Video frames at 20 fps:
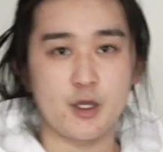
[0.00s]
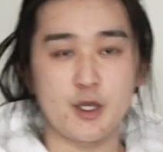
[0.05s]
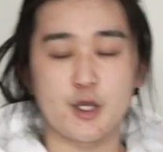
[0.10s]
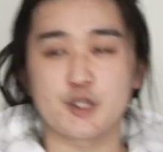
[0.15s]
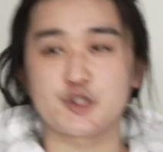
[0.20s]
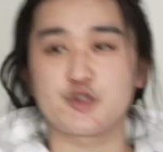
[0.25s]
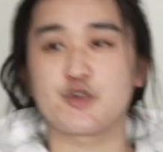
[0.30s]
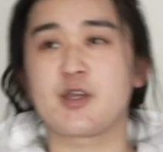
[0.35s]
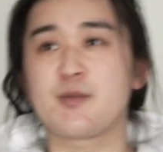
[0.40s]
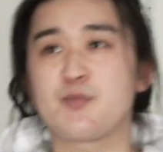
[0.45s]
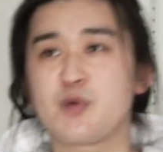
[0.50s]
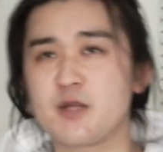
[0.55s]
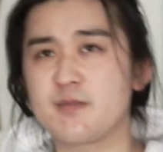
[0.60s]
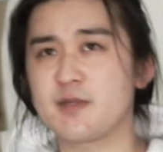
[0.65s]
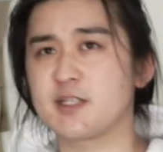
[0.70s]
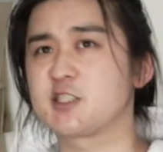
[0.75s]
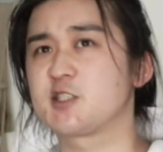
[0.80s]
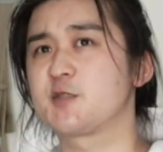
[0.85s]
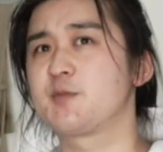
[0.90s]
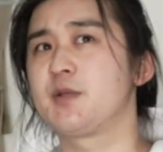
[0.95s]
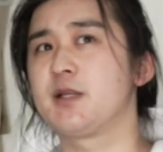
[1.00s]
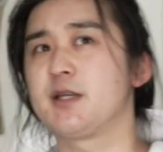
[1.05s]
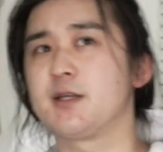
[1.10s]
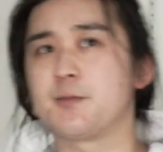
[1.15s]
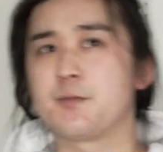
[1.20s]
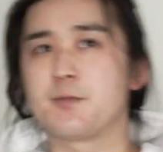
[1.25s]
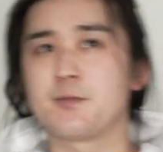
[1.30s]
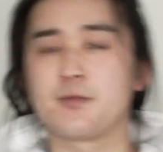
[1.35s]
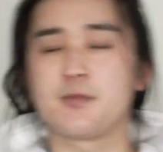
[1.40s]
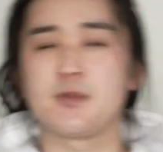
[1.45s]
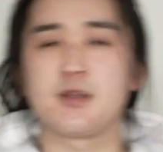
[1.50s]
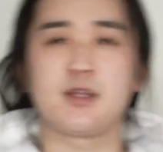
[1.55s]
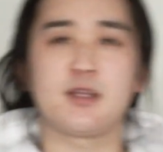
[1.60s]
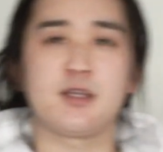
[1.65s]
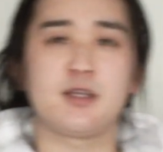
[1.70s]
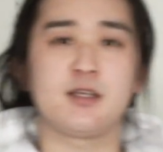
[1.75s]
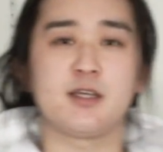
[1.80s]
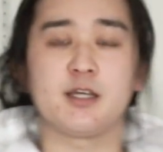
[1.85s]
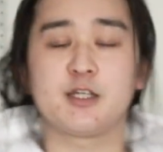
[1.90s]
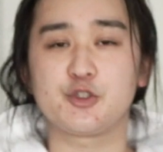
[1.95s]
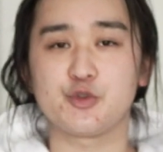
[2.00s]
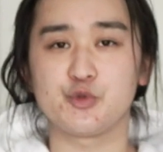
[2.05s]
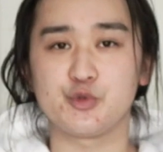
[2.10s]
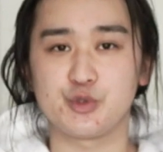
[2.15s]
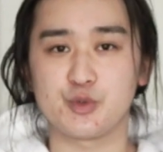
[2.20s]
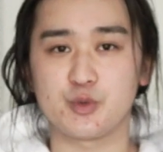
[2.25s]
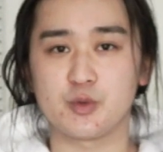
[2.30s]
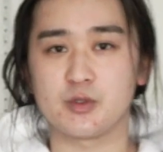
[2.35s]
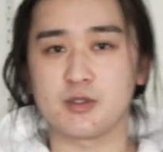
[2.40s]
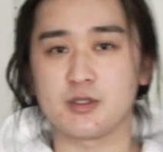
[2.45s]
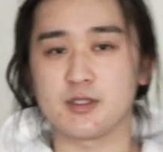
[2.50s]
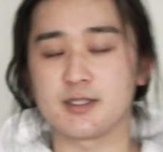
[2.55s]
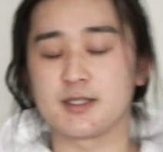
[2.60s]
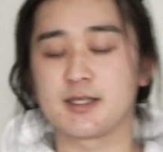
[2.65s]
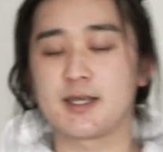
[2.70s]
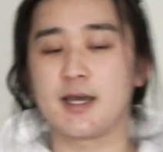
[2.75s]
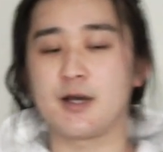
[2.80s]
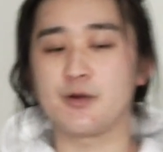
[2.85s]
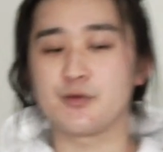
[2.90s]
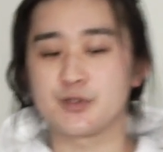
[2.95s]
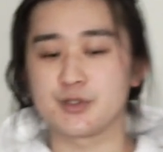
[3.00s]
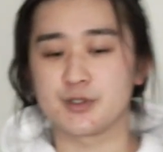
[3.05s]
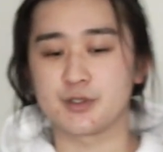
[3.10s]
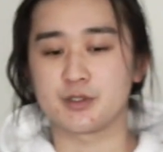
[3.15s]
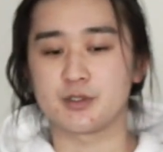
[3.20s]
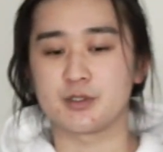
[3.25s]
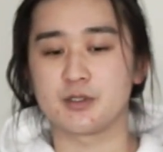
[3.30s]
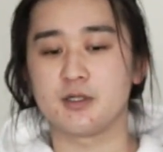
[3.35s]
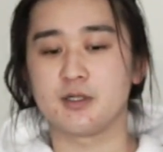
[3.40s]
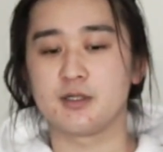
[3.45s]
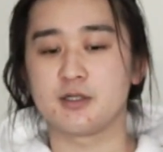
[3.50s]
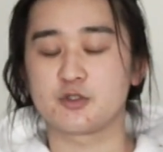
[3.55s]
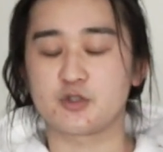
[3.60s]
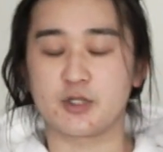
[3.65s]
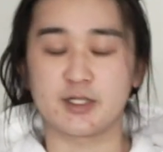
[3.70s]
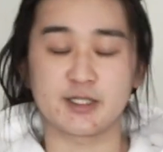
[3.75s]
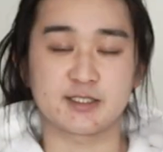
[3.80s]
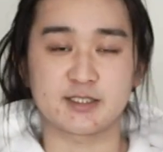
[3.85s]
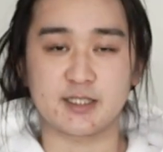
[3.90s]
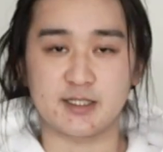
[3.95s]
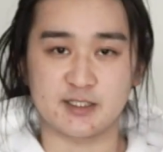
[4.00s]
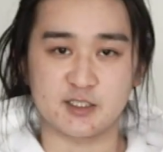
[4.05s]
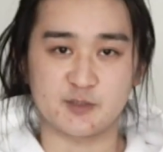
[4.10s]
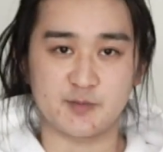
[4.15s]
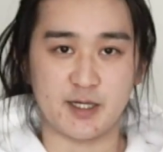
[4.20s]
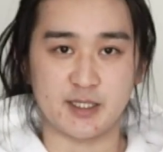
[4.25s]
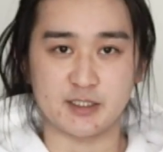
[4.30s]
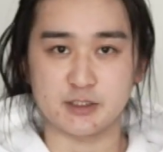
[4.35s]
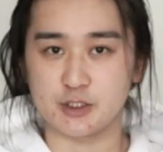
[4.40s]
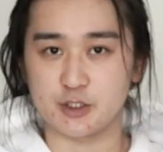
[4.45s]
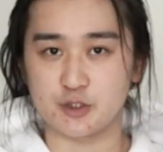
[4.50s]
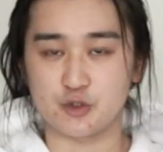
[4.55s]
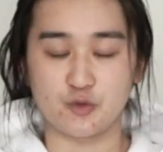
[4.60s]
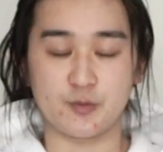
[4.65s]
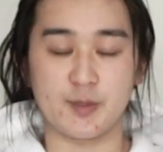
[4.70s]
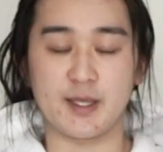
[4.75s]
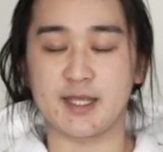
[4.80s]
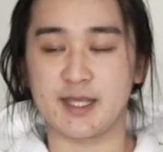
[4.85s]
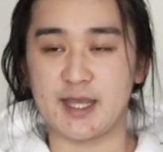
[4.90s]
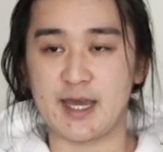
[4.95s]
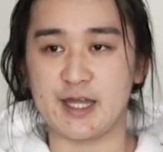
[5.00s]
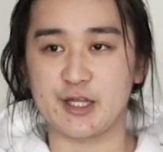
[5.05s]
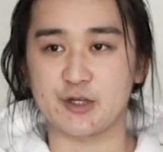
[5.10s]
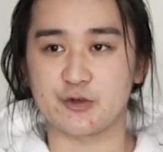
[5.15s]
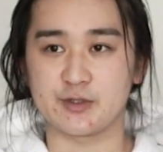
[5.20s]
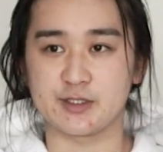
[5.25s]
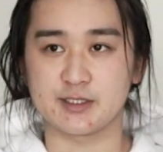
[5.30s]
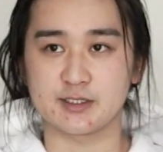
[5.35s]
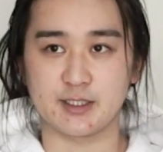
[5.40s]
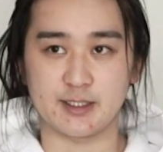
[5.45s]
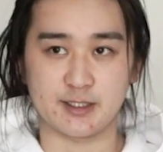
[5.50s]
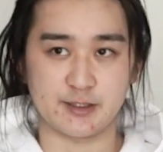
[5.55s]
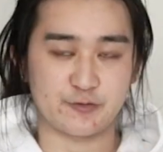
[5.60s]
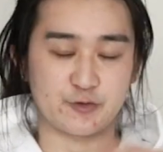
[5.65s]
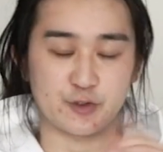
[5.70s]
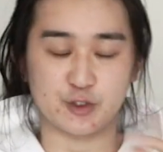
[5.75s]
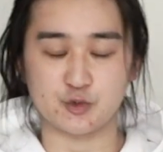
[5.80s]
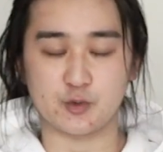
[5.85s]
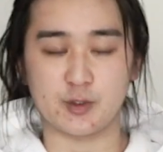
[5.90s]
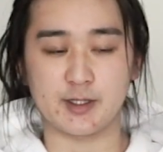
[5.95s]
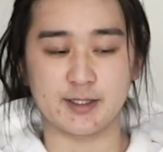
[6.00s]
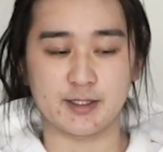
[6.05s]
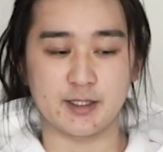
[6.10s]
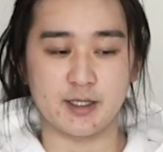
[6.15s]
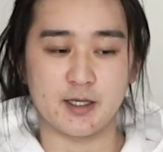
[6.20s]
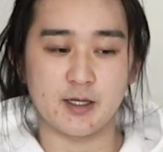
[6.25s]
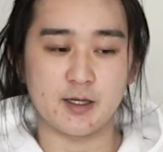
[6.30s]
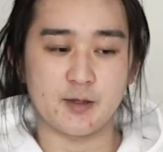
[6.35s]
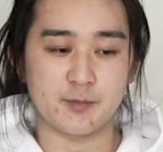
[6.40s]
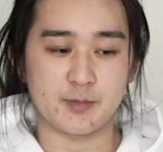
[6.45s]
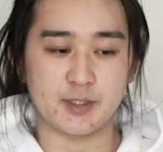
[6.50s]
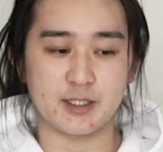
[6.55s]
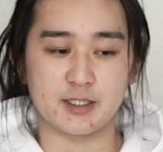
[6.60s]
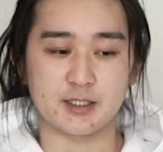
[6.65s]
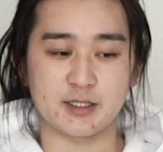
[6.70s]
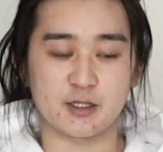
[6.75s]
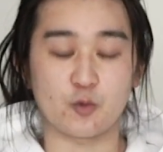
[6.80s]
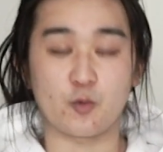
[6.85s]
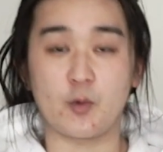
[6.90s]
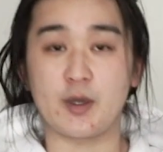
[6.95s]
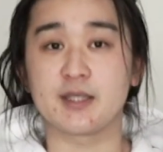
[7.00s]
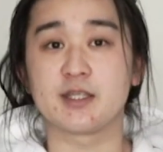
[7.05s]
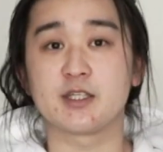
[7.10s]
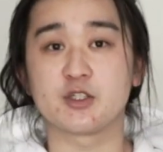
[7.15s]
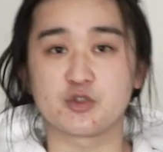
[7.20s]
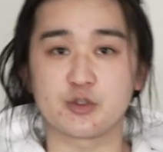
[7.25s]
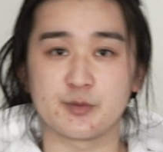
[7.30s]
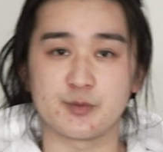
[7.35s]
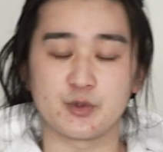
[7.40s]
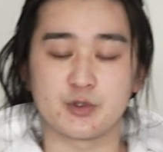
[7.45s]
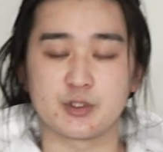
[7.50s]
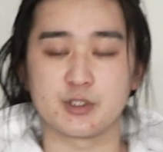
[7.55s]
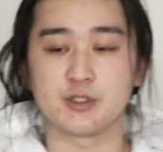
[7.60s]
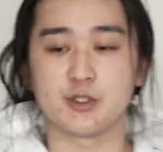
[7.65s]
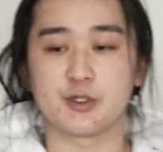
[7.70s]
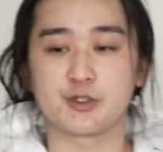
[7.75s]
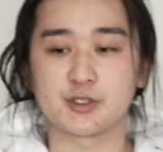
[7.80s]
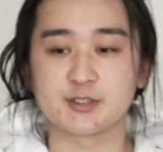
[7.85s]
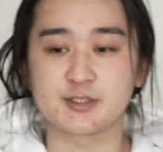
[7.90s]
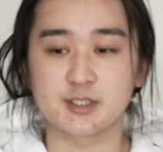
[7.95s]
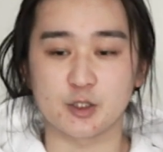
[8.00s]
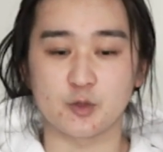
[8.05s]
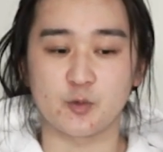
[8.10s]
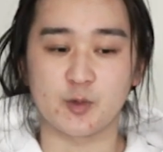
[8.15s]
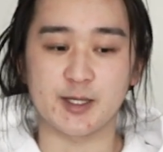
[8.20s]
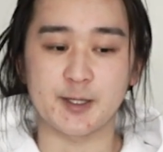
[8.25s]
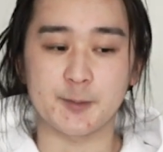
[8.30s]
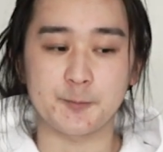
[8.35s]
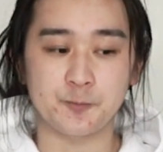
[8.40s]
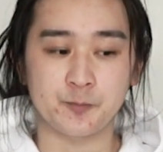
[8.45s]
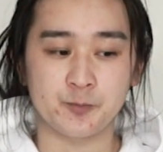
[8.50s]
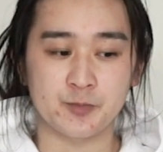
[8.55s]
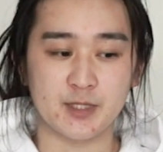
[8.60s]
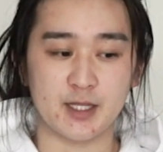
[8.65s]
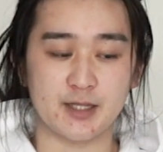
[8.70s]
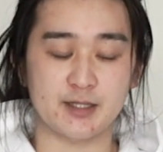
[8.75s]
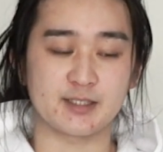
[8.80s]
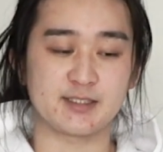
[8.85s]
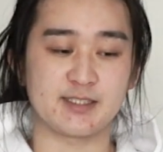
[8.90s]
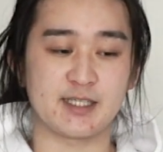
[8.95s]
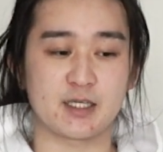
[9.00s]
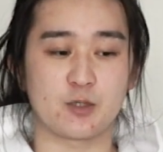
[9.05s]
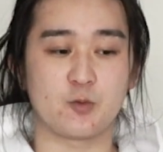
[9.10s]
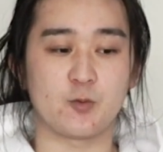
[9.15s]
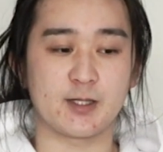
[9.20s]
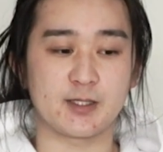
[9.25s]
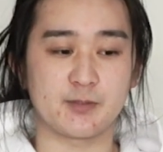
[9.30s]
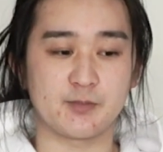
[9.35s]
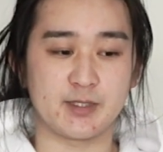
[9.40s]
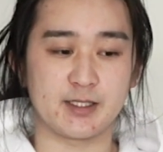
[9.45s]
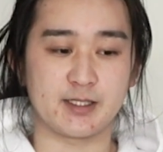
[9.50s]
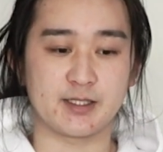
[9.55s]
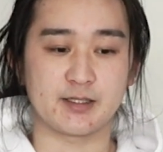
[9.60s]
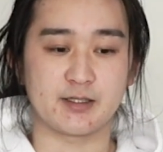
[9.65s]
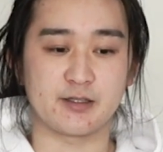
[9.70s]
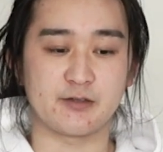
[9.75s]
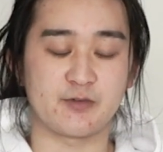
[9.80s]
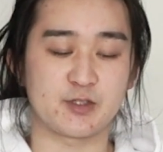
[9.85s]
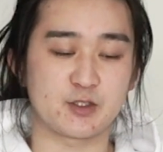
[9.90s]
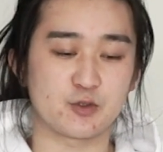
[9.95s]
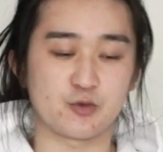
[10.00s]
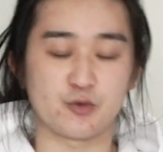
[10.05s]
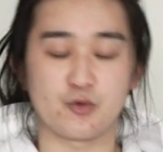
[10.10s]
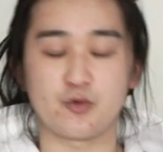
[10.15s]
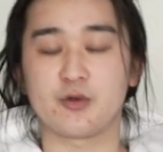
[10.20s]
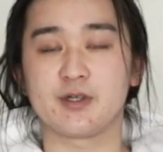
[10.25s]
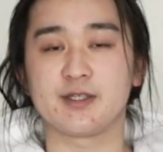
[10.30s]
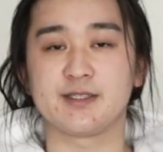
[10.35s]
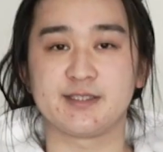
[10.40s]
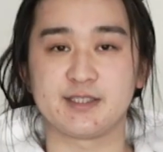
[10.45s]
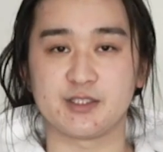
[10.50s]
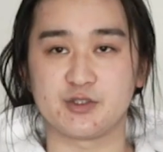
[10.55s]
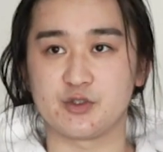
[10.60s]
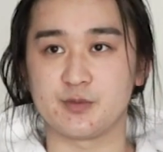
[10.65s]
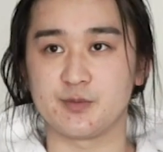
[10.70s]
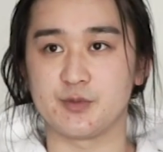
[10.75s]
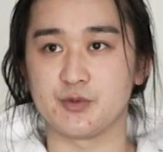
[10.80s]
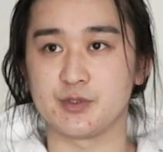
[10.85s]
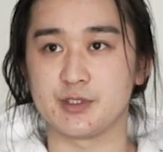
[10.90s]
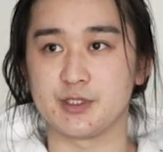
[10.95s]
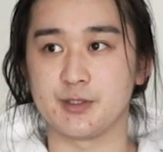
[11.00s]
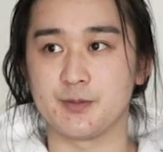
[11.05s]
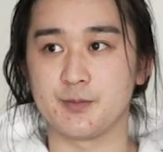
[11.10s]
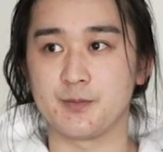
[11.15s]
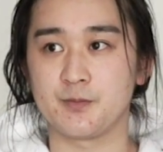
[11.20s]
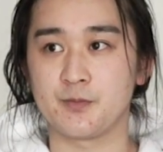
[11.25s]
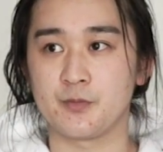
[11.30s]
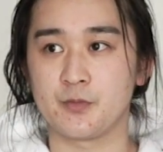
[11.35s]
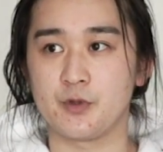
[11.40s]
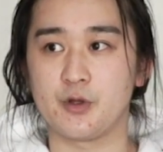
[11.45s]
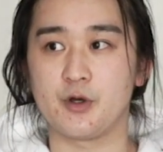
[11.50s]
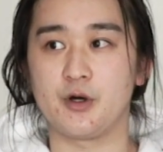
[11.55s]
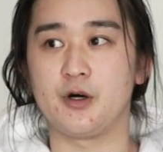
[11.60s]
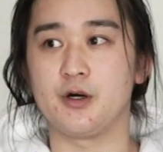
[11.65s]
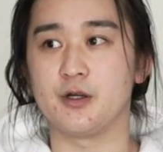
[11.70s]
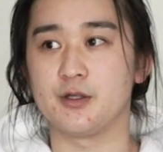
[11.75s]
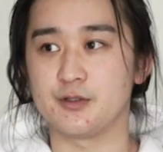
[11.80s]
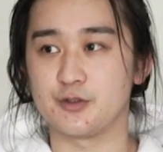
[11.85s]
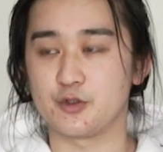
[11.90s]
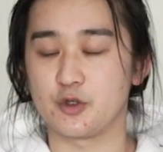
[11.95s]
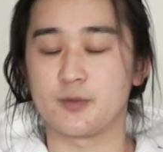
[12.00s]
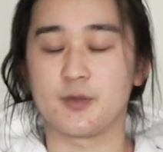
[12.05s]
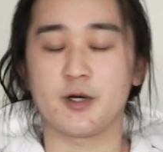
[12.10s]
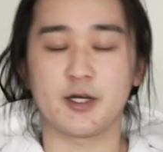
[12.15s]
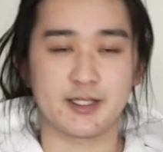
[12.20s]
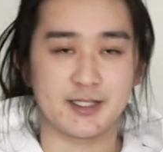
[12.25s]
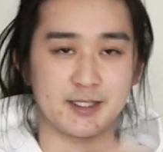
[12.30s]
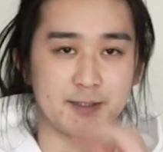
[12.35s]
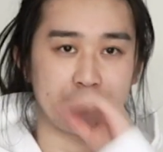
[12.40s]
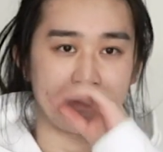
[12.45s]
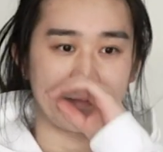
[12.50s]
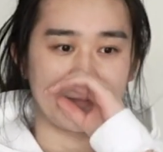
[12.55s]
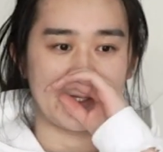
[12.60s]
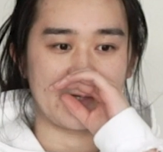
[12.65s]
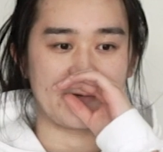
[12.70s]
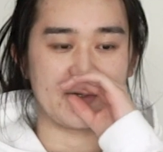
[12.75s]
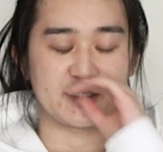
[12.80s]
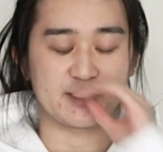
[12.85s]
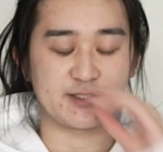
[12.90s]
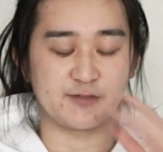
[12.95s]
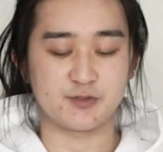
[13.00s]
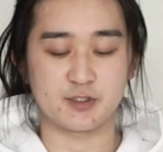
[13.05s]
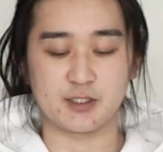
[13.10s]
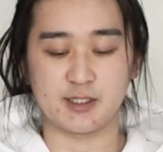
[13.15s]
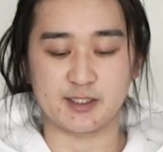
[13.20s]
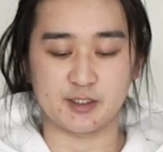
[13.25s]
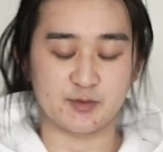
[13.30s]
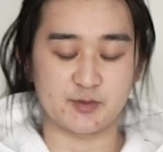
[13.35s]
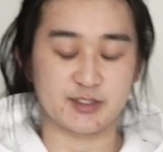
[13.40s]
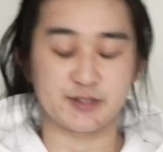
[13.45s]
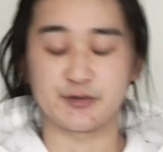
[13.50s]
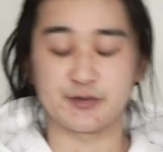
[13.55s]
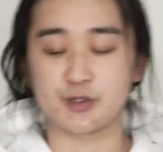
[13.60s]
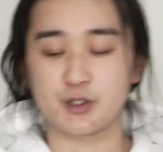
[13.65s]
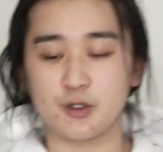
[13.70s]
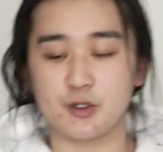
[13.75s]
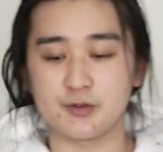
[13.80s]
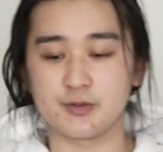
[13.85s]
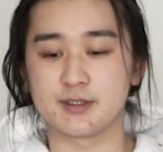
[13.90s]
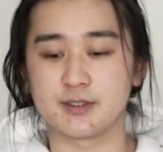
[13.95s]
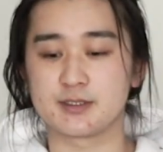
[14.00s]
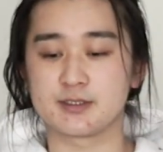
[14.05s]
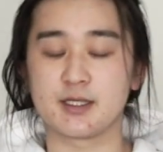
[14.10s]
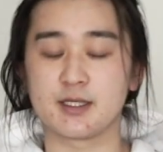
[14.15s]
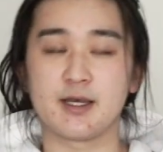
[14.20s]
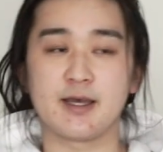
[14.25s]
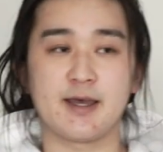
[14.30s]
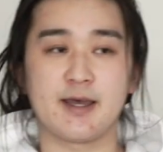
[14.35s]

So you can pretty much split the issues you will encounter trying to style these pants into two main categories, like the first one being the weight distribution on your silhouette, and the second one being the visual noise distribution on your body relative to like the rest of your clothes.